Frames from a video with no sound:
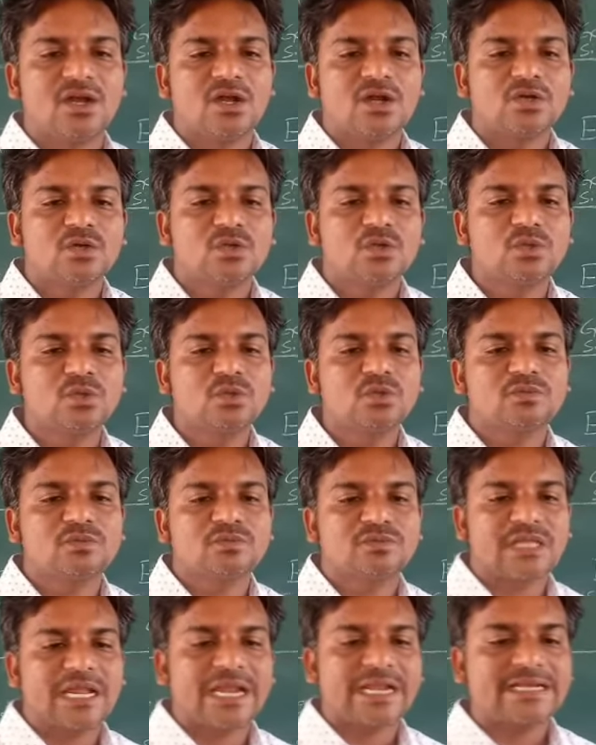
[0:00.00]
to
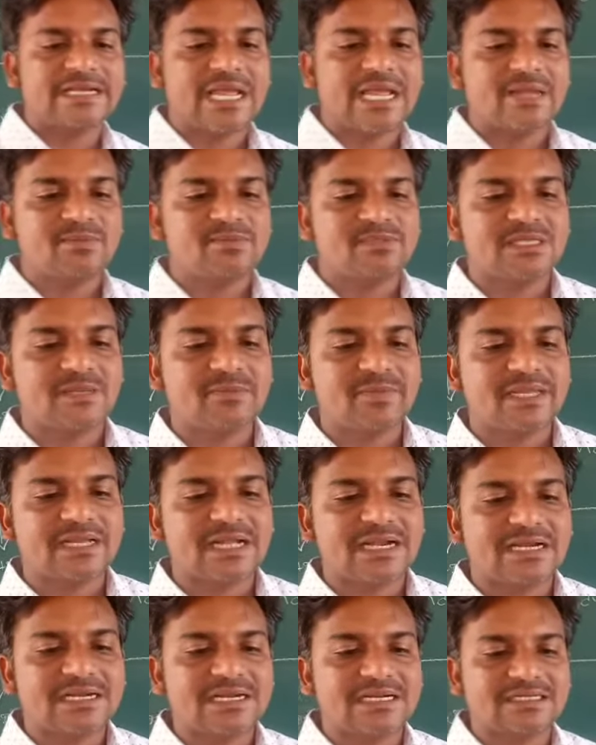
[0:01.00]
n-type
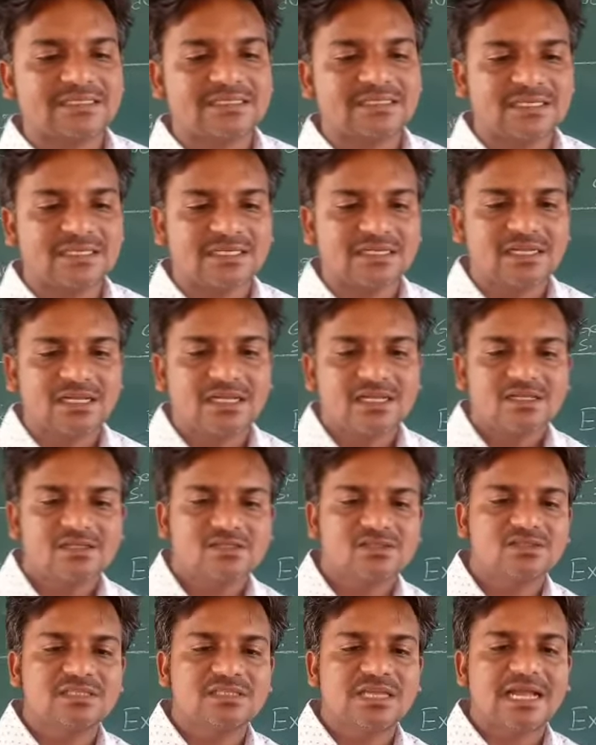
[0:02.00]
semiconductor, so
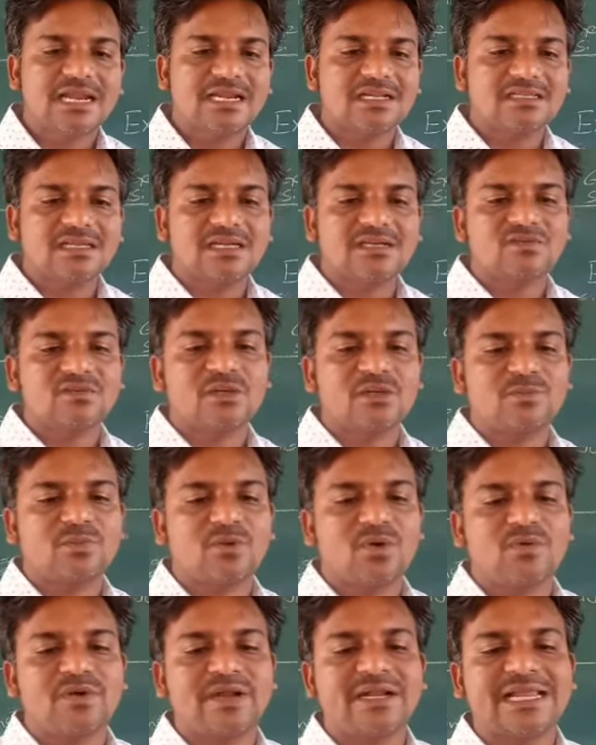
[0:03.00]
then that will
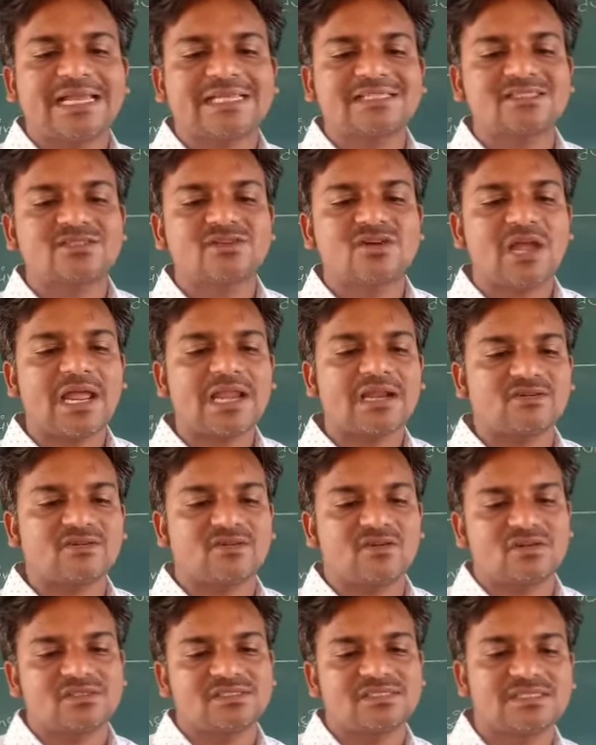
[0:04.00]
provide extra
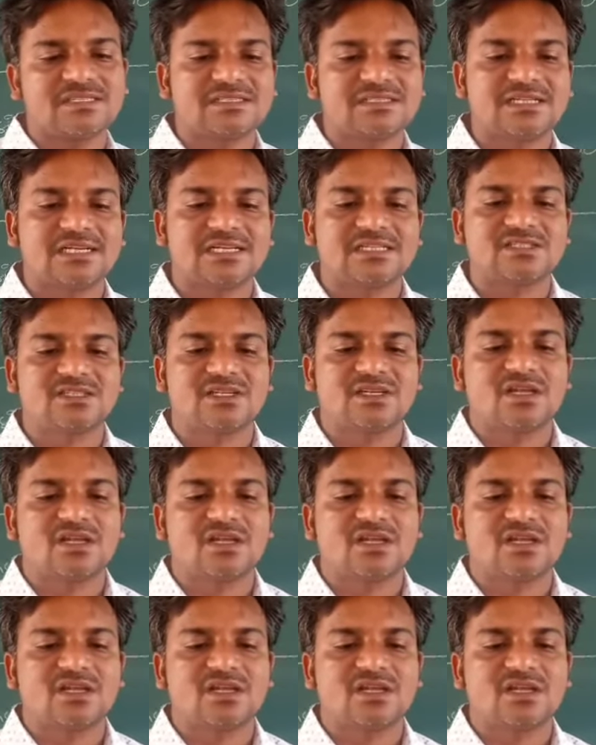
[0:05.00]
electrons in the structure.